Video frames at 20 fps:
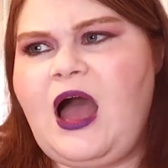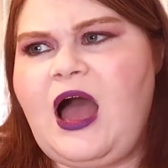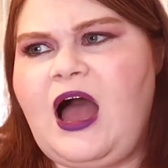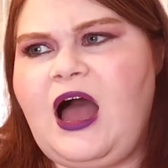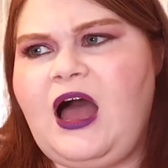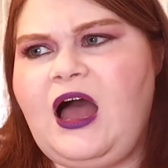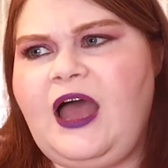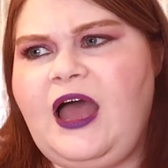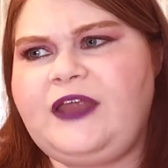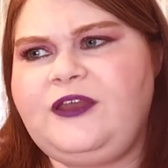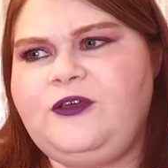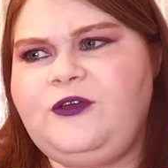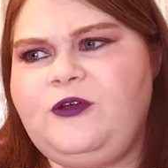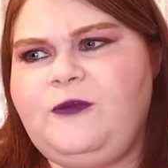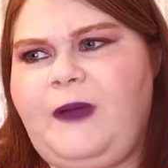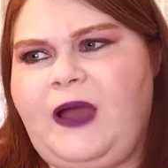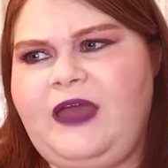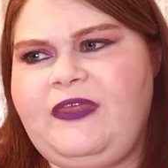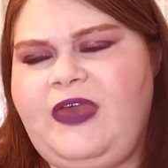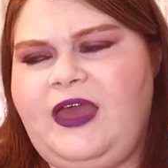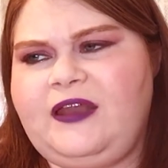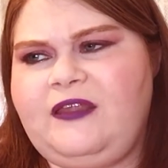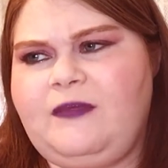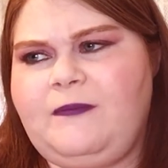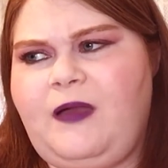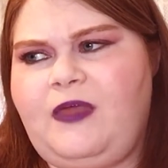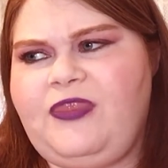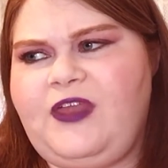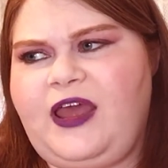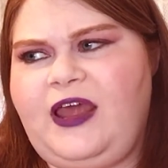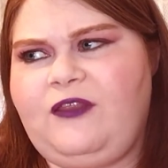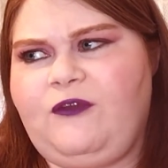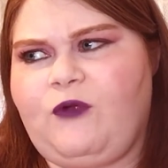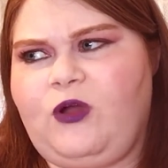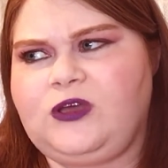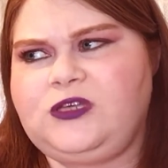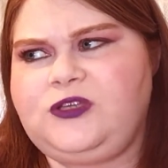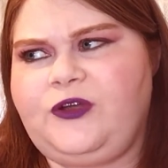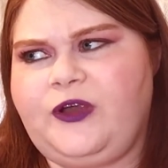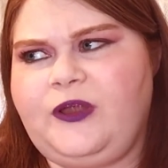I knew by the end of the month that I had the
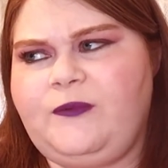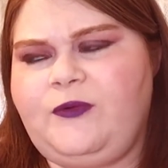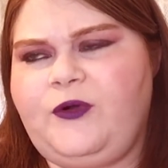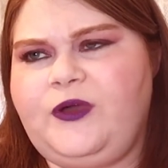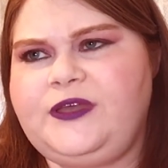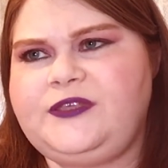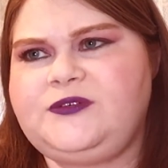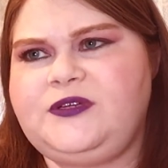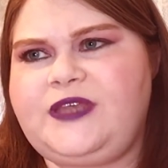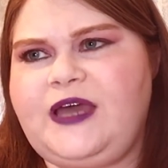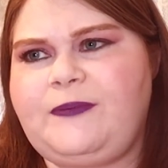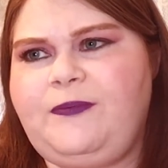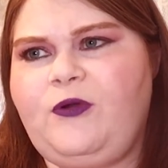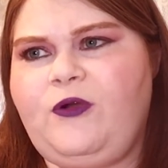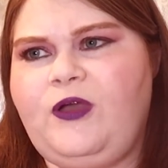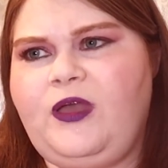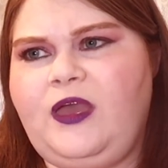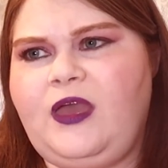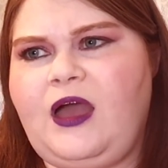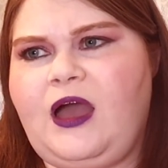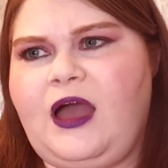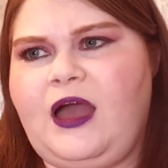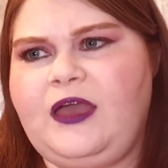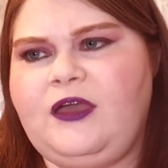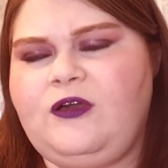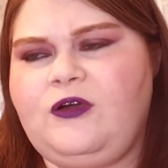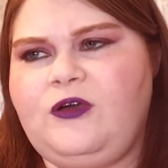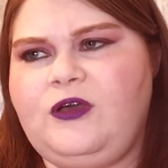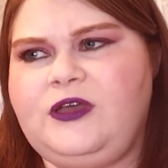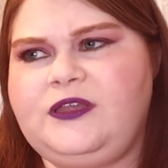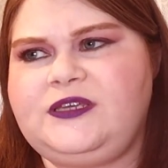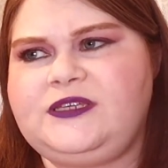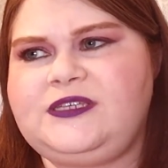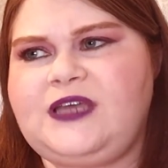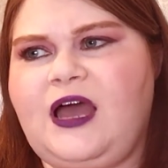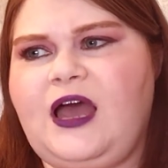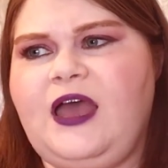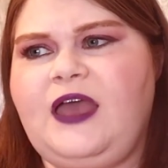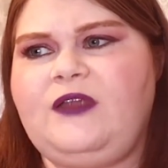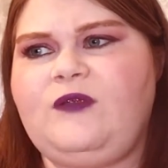wrong starting point. So at that point, I could
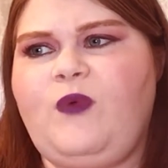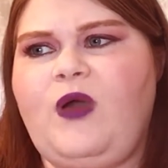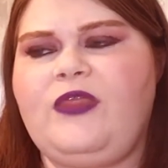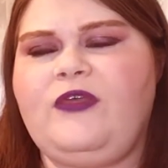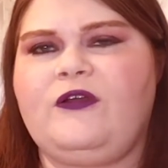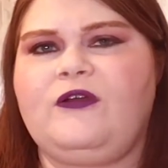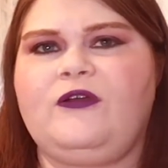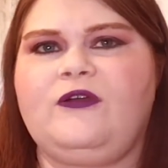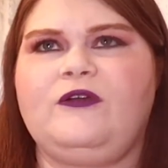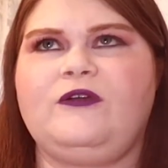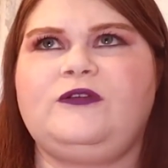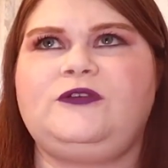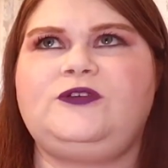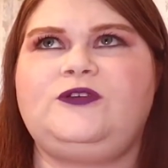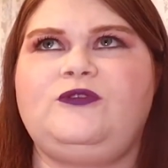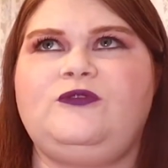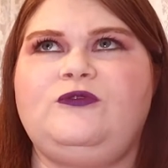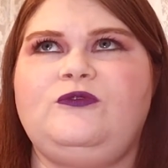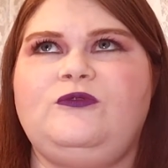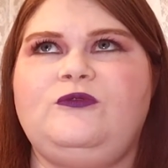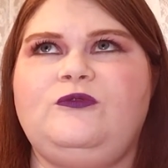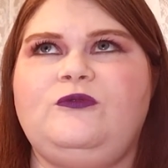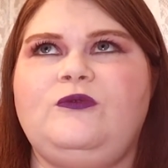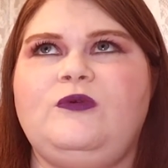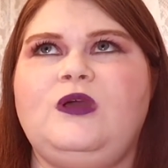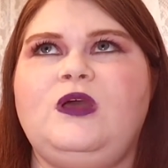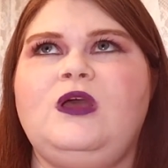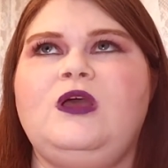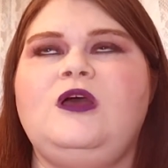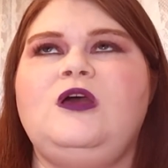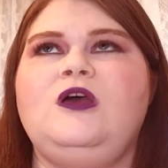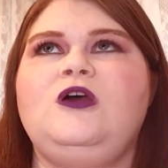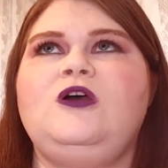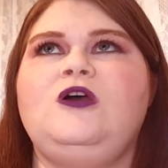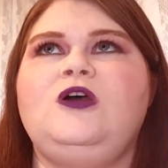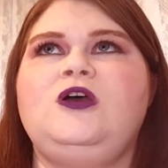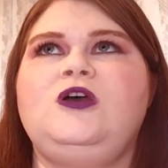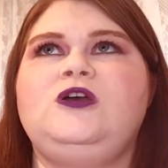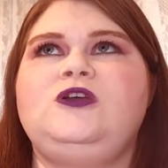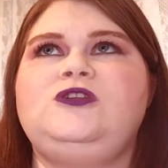decide whether to
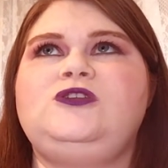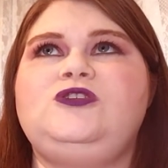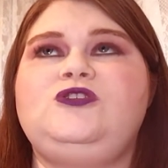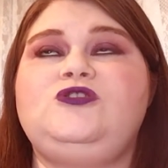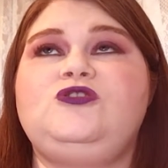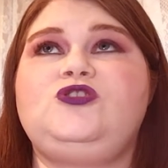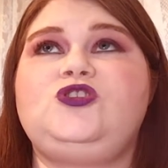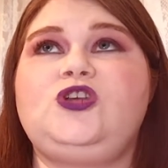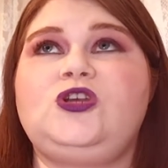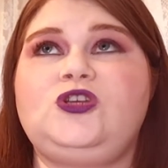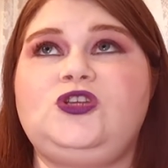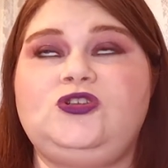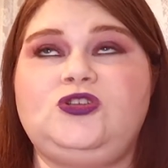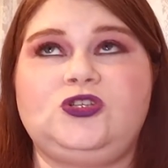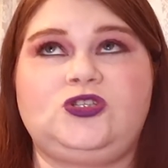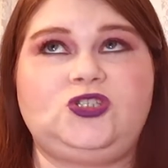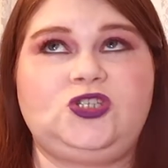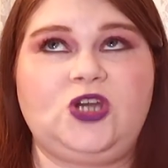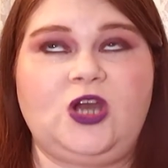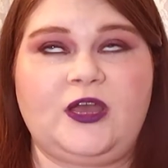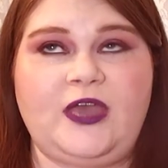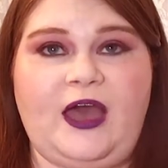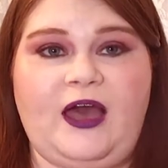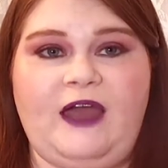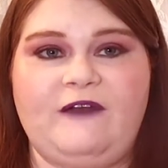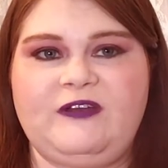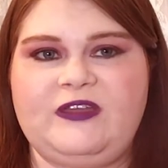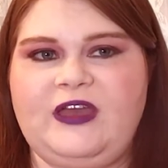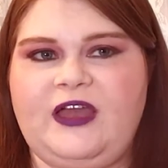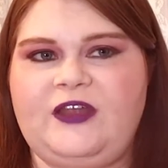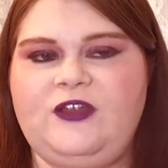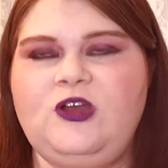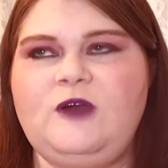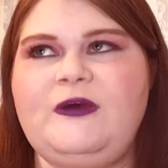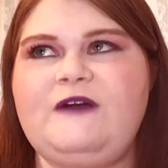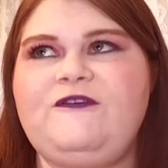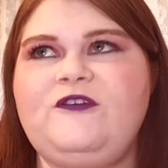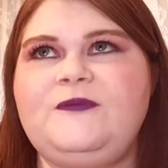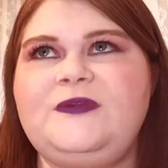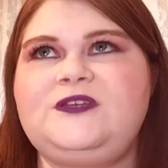just chuck out everything I knew
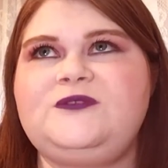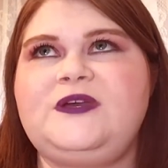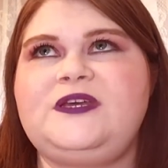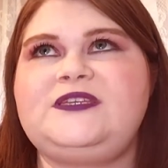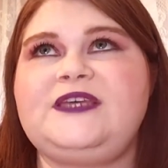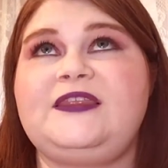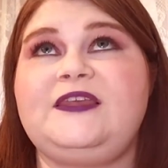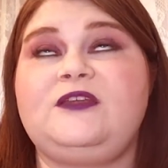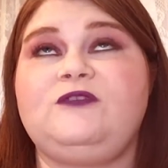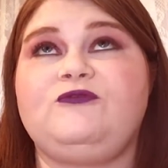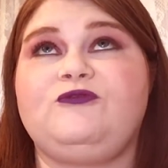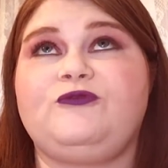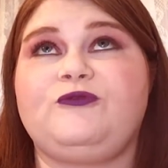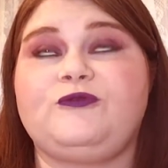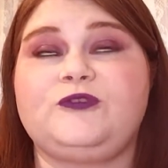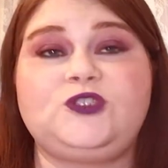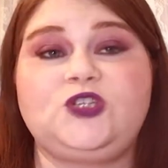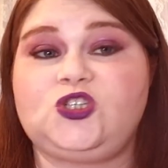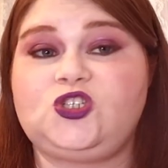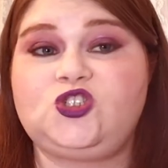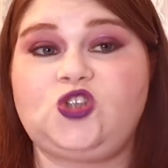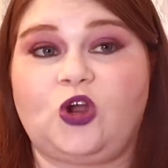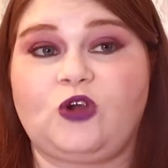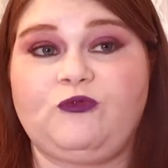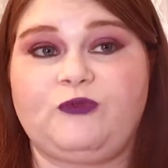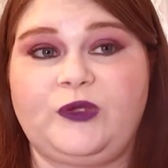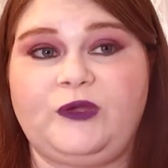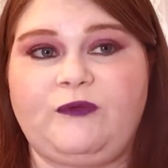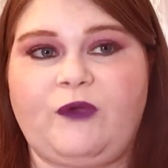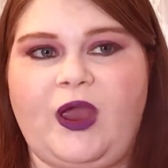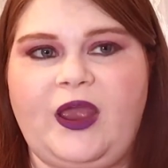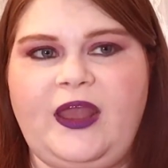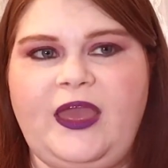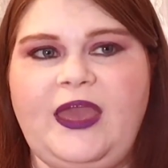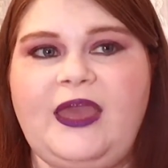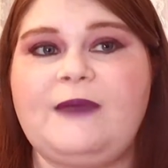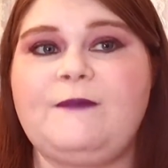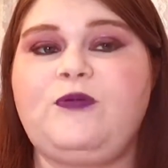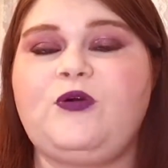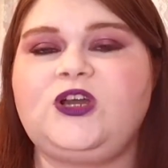about Fool Me Twice and then just start rewriting
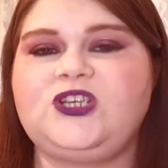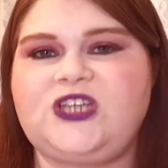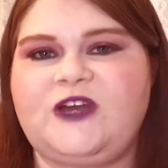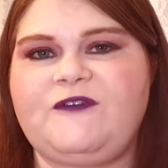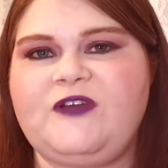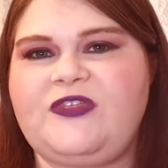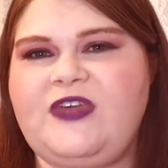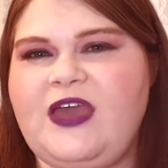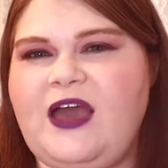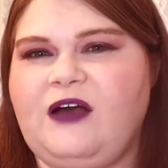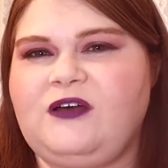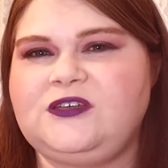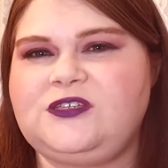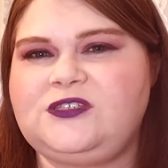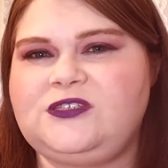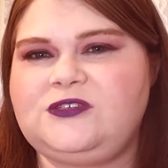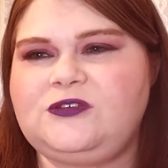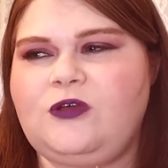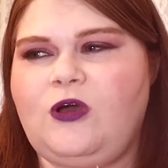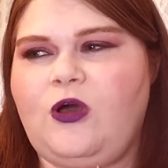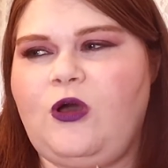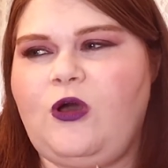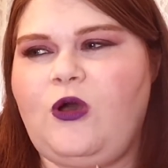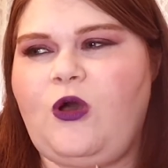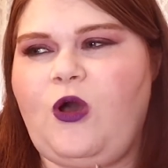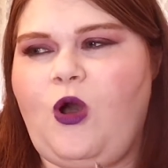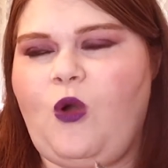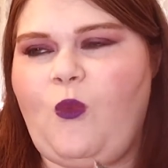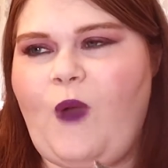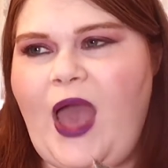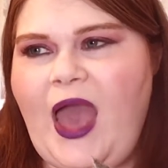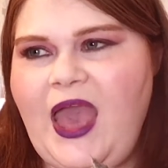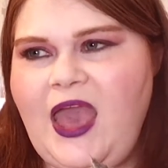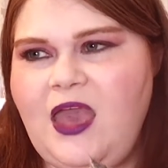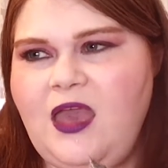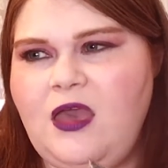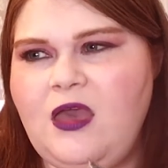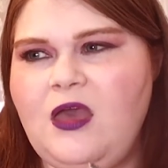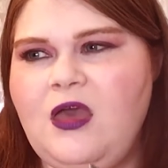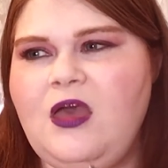it and push everything else
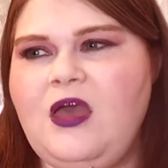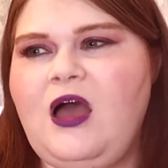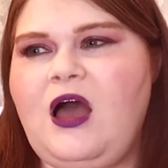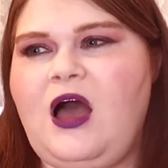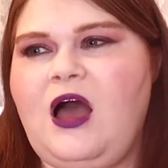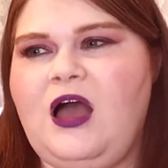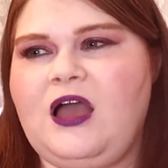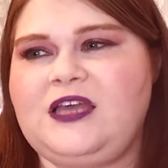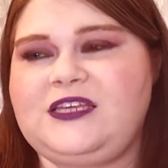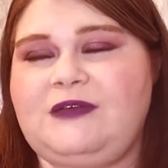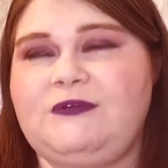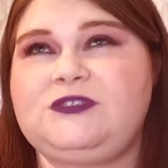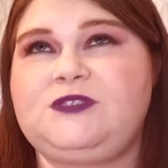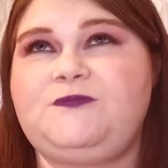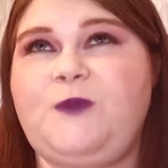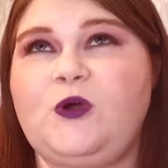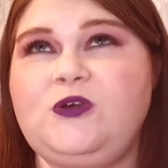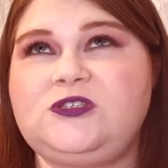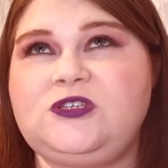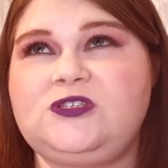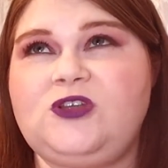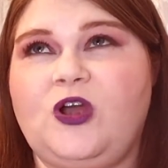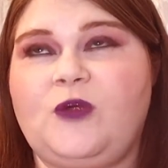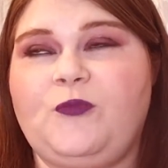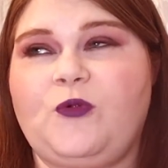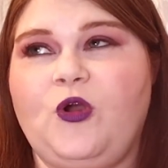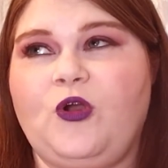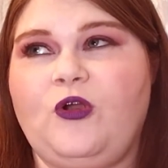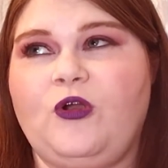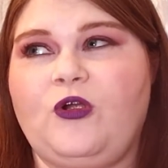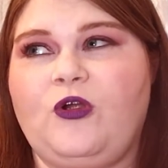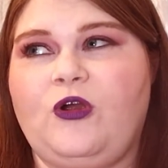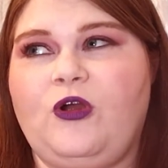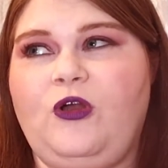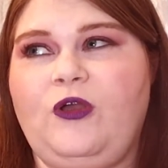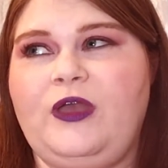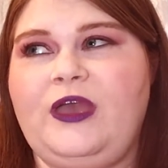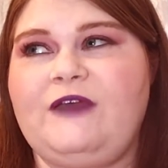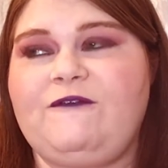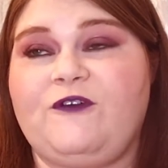away. Because I was supposed to start Broken
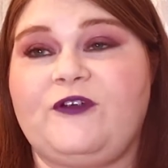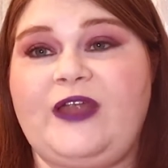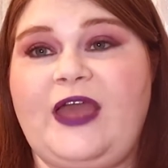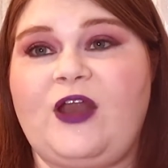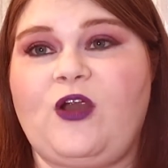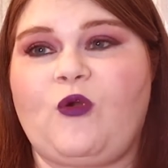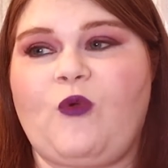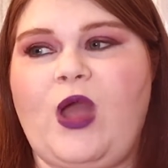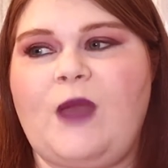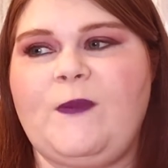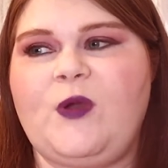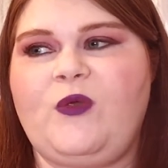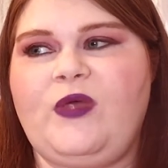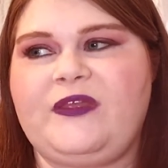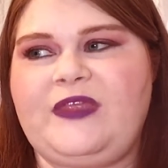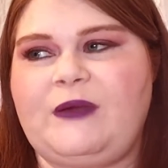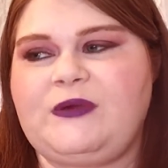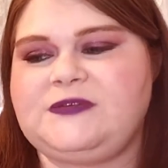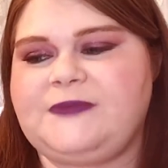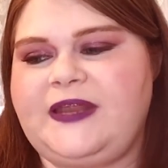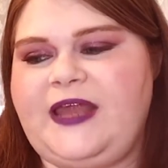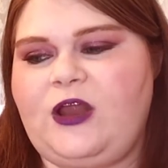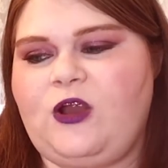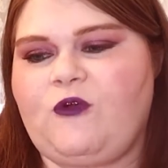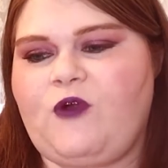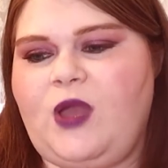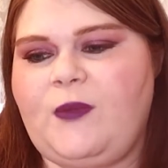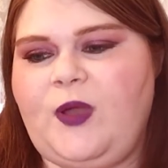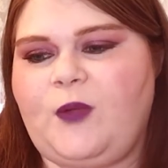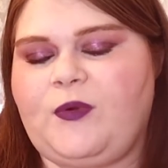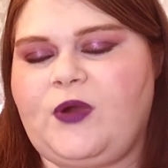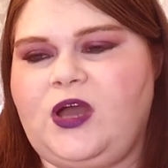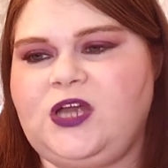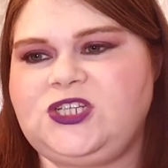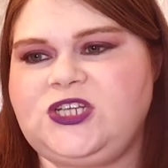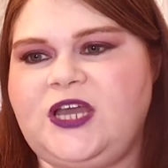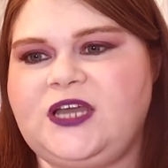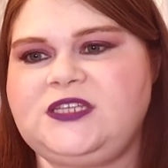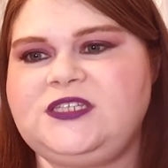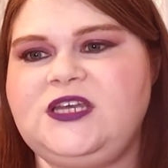Girl for NaNoWriMo, like that was my NaNoWriMo
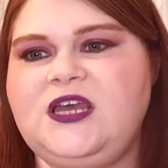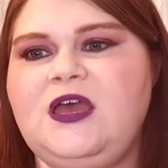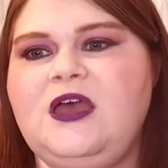project.